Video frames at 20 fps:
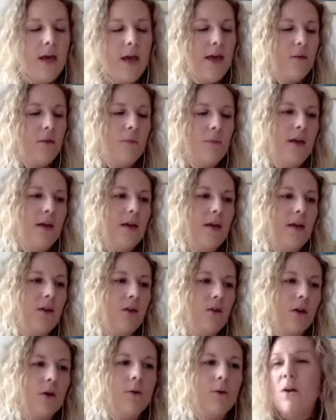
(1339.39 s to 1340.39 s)
It can be,
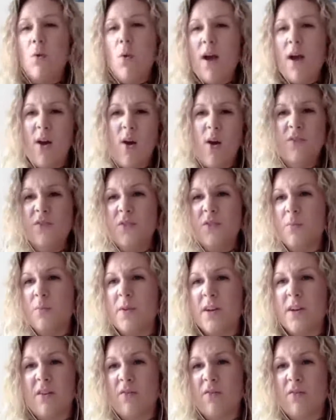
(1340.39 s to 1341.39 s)
you know, quite often
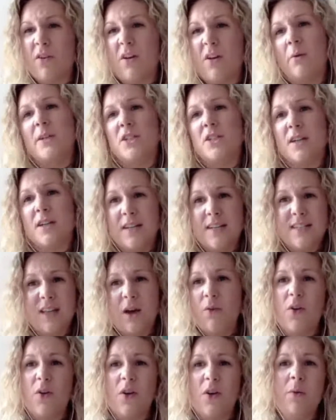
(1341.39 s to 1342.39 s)
when I follow a journalist,
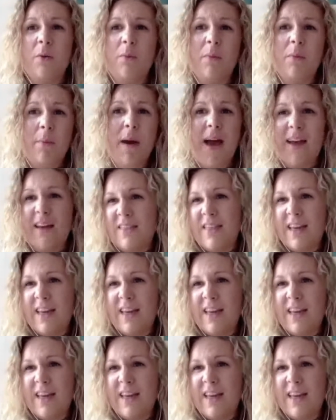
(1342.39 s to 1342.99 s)
they'll follow me back.